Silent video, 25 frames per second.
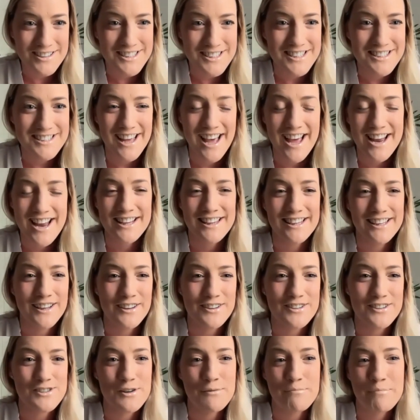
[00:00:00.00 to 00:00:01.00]
Is there anything
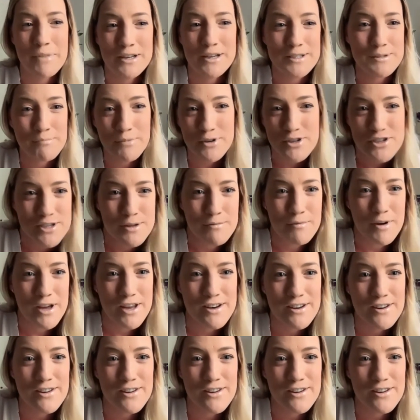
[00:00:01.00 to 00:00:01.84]
else you're about to push the button